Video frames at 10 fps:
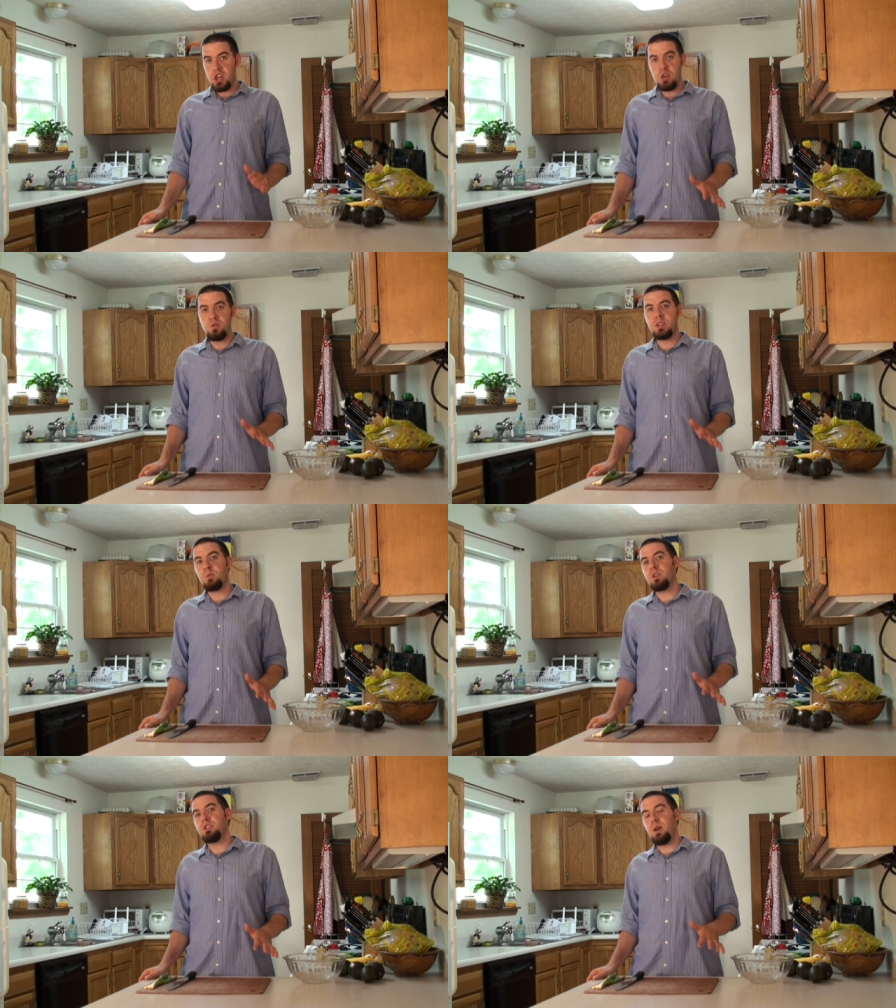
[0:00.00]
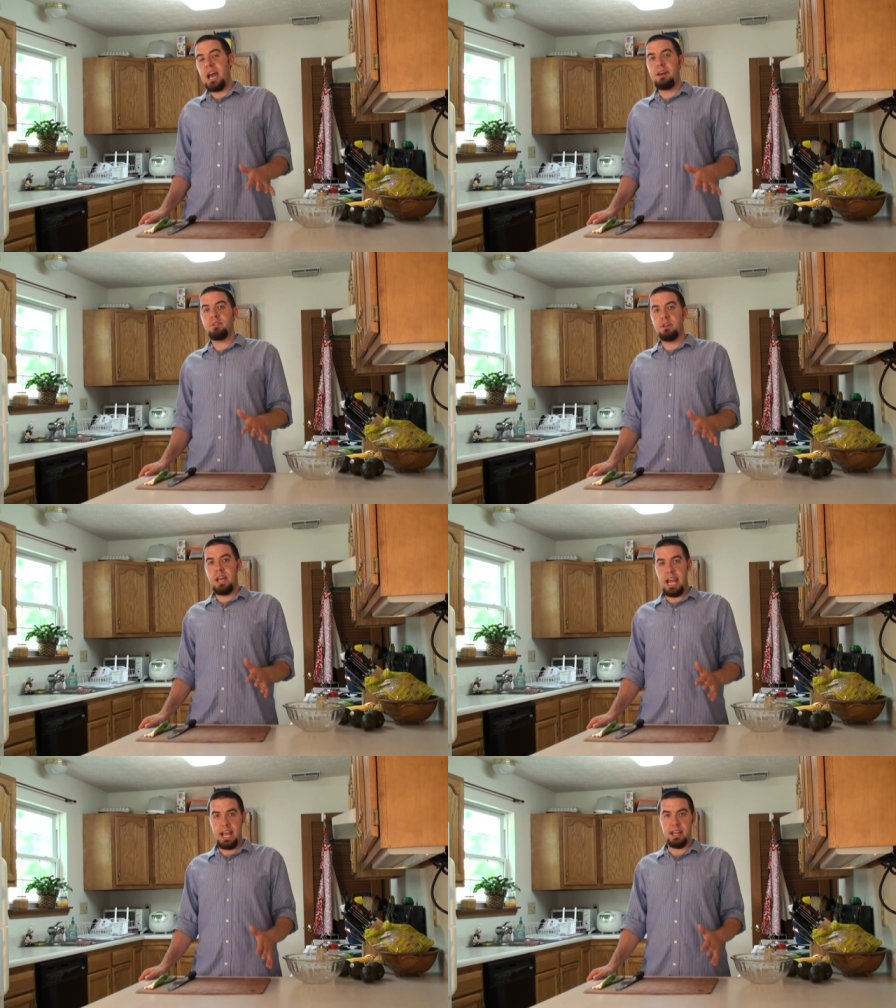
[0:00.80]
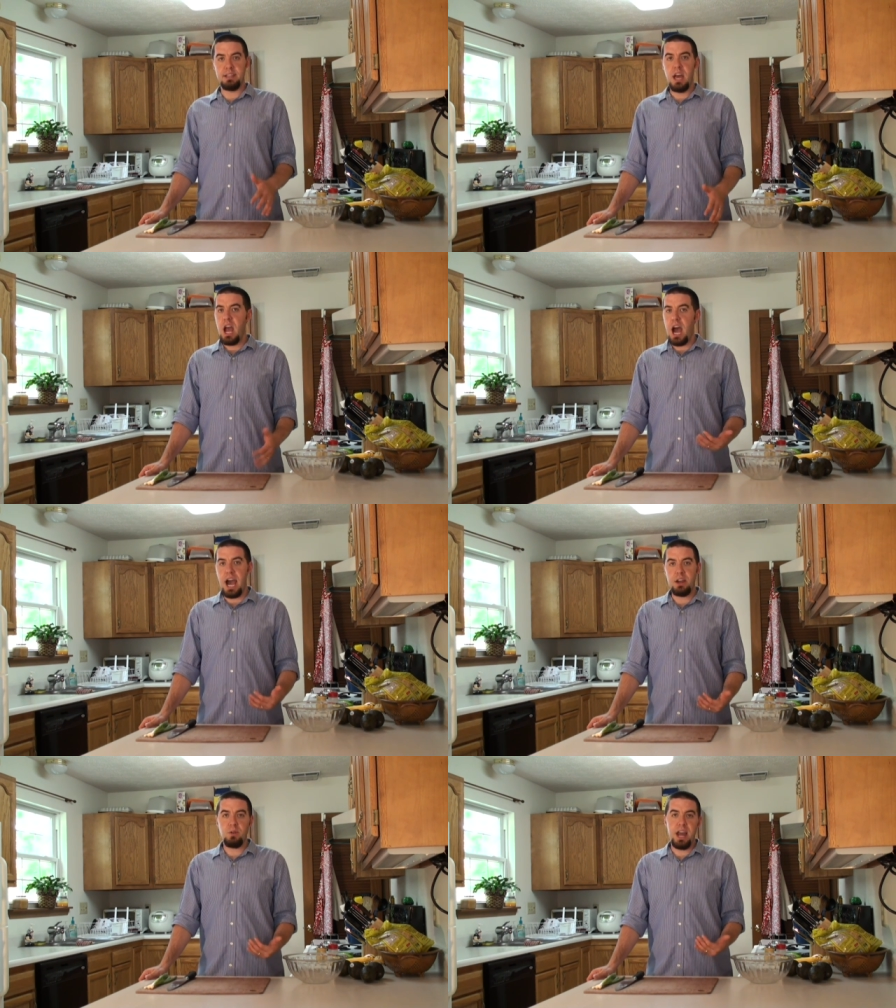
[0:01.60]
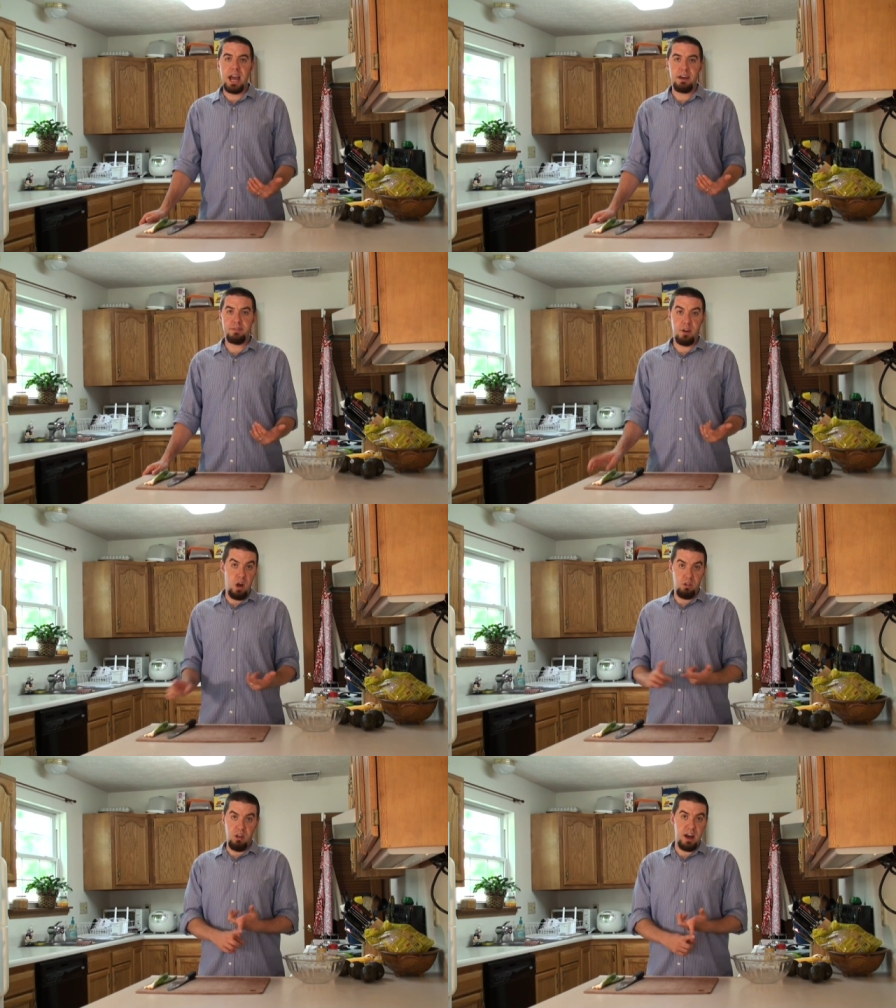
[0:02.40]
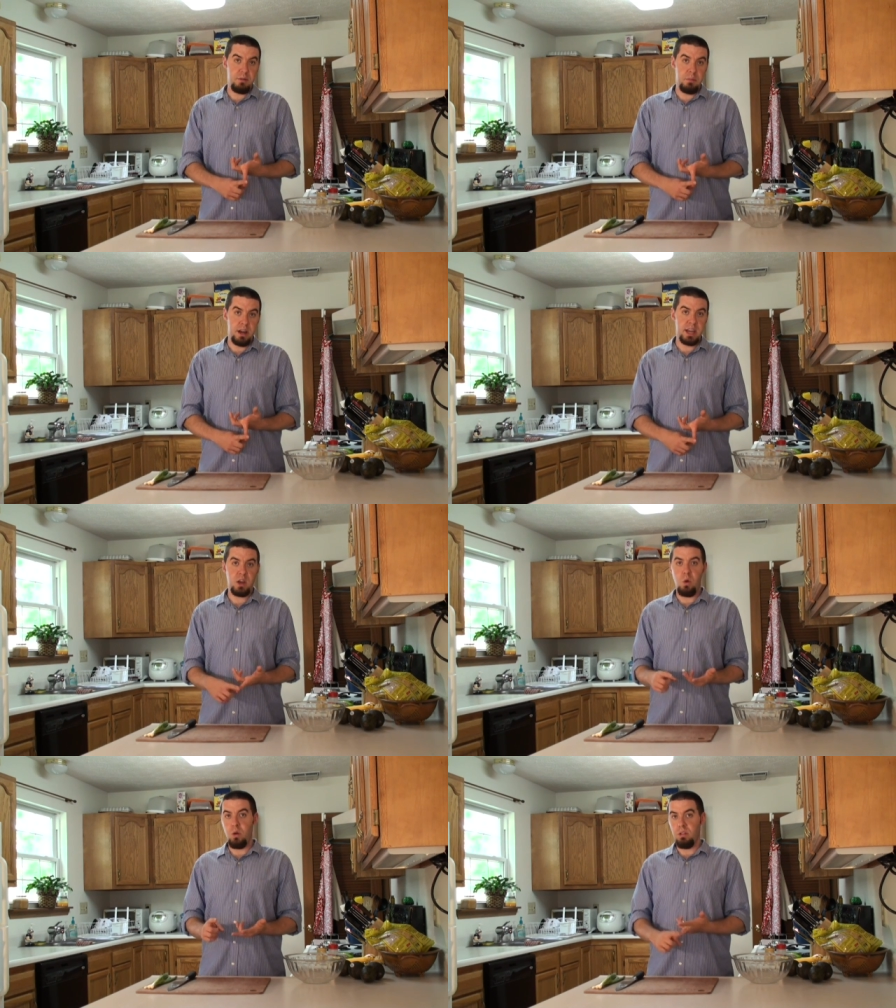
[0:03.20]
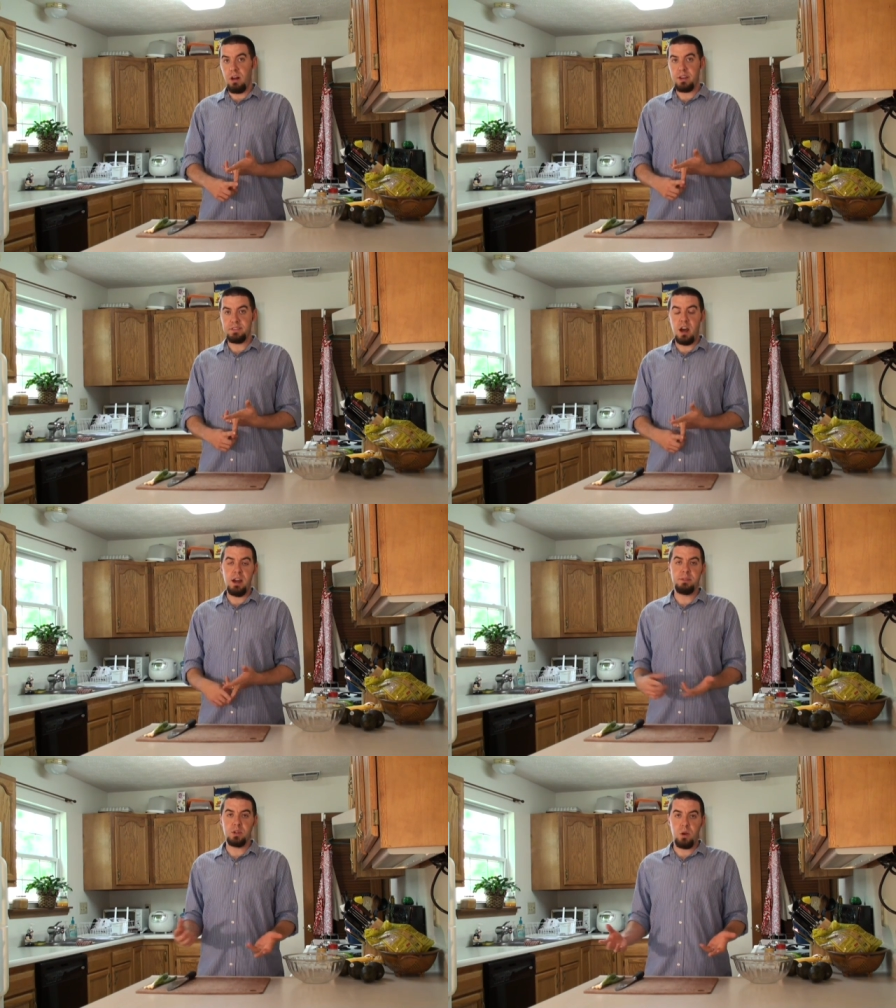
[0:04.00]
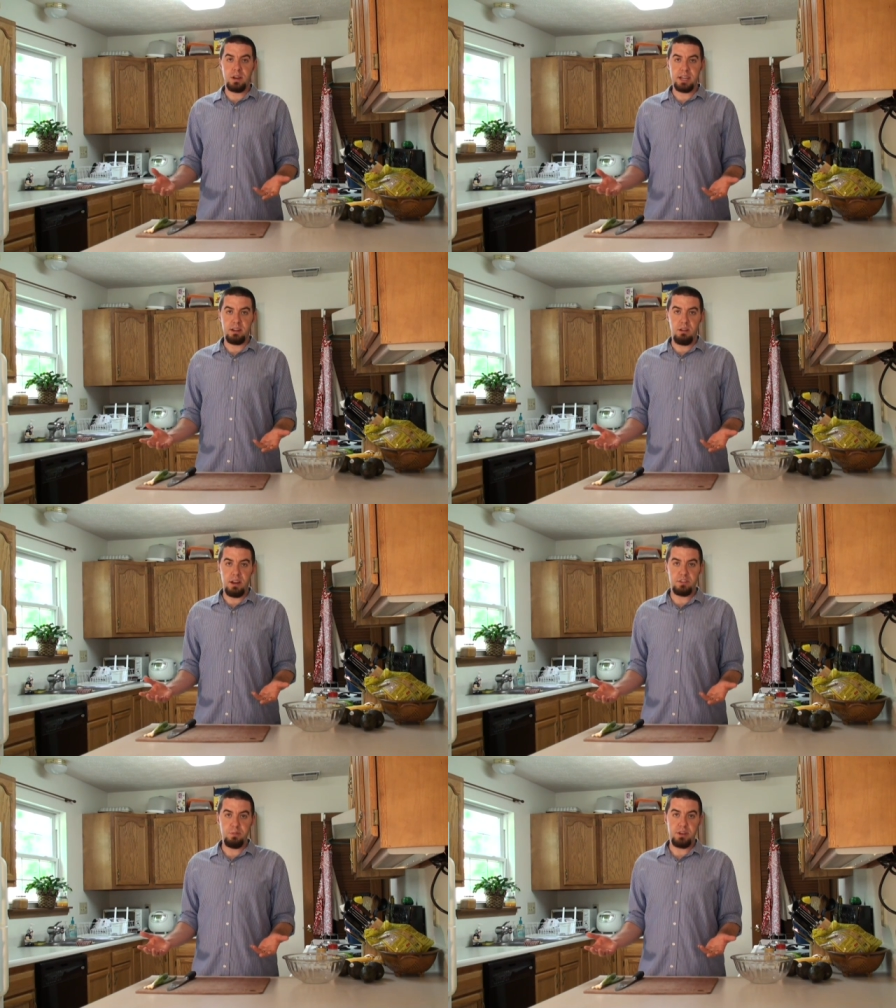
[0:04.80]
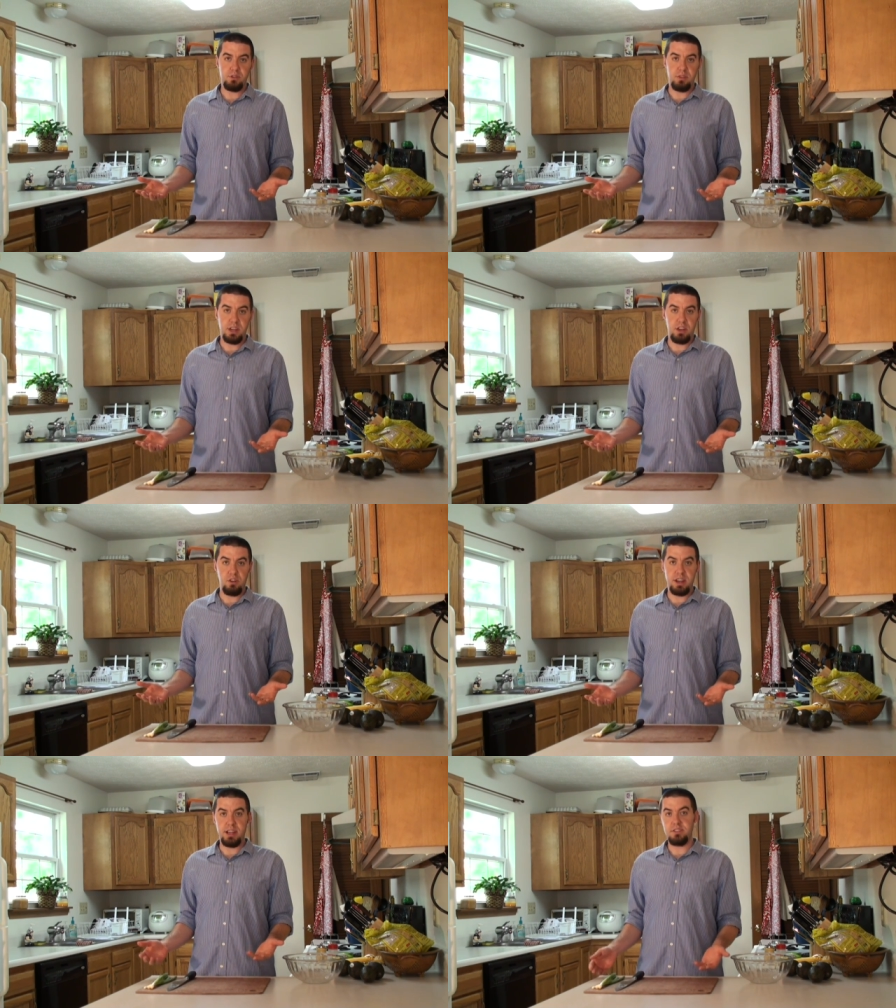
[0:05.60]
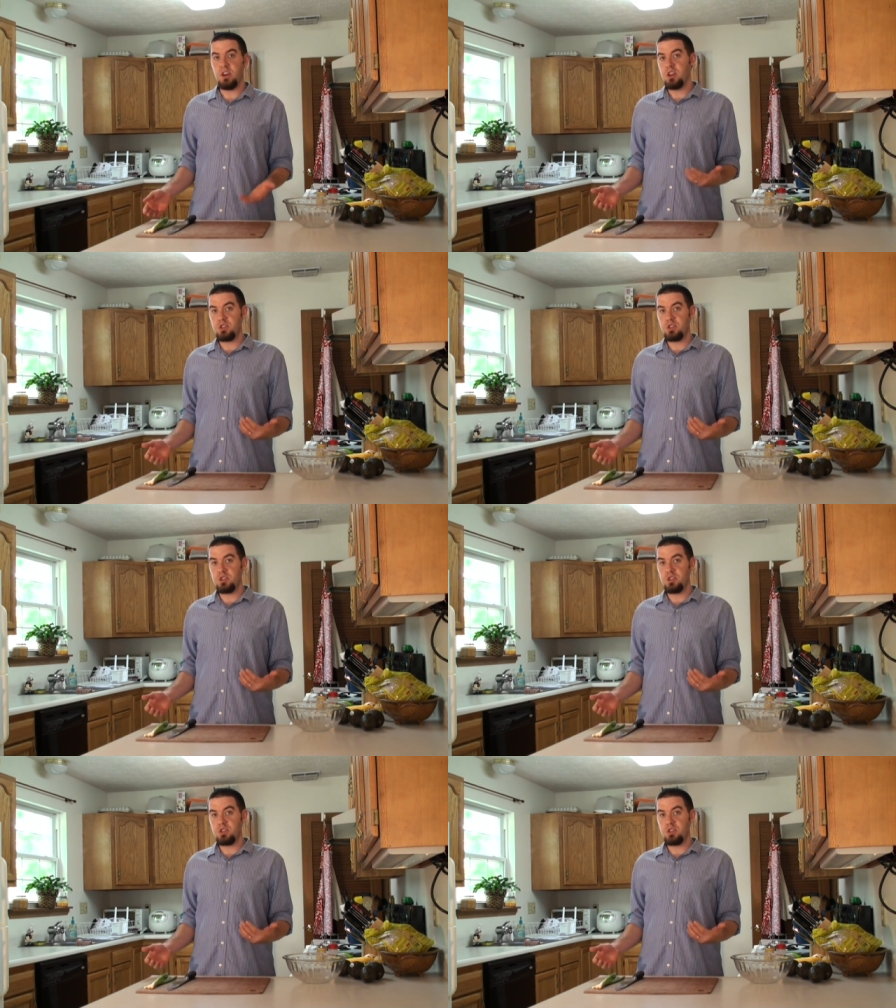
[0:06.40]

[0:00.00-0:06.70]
Using what you have on hand. I don't have a lot of money or a lot of time to go out and get a lot of specialty ingredients.